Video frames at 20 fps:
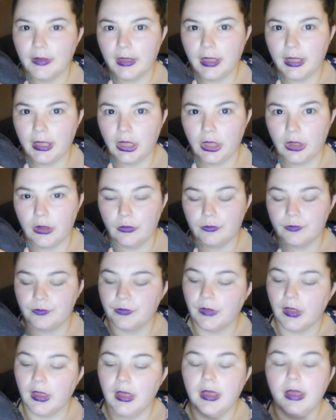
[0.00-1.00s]
Thank you.
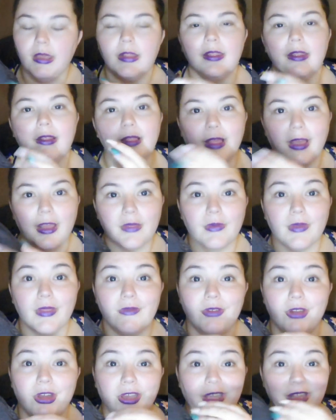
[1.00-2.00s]
You can see the lines where
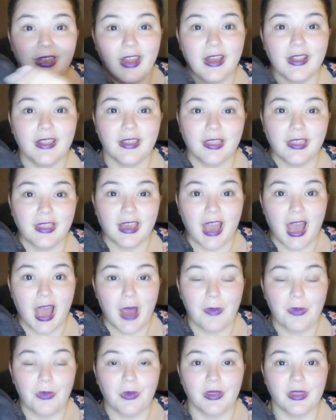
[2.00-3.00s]
they've not connected the
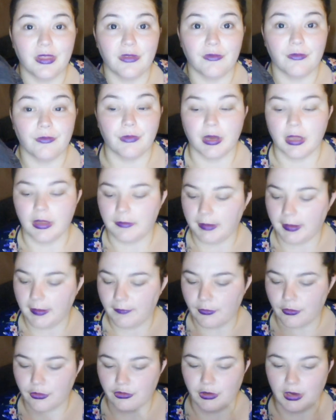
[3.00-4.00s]
cap, which is really, really
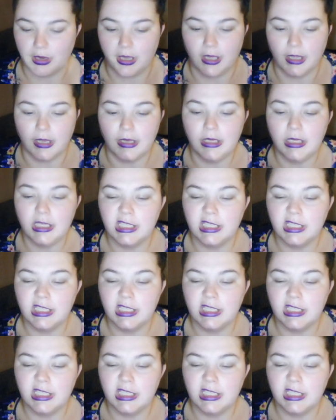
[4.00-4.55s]
frustrating.